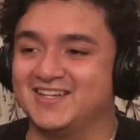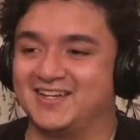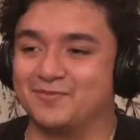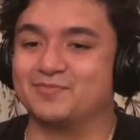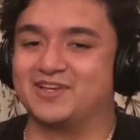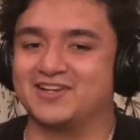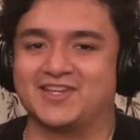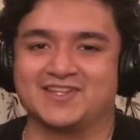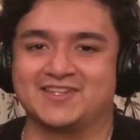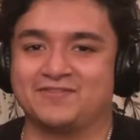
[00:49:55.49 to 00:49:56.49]
I'm gonna
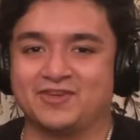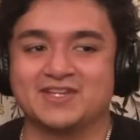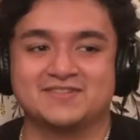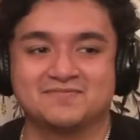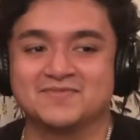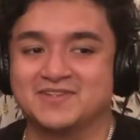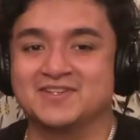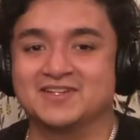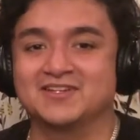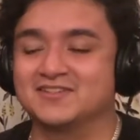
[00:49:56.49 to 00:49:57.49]
get. If you guys
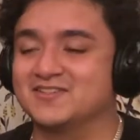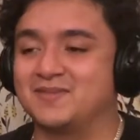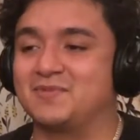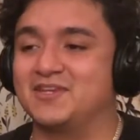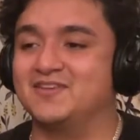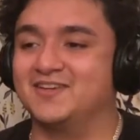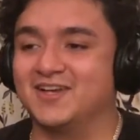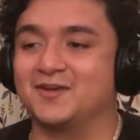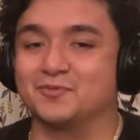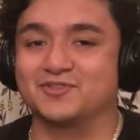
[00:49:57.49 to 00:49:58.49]
send me,
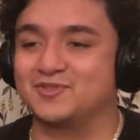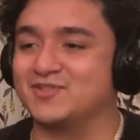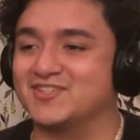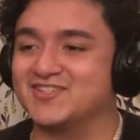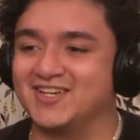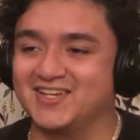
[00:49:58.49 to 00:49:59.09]
I will do this.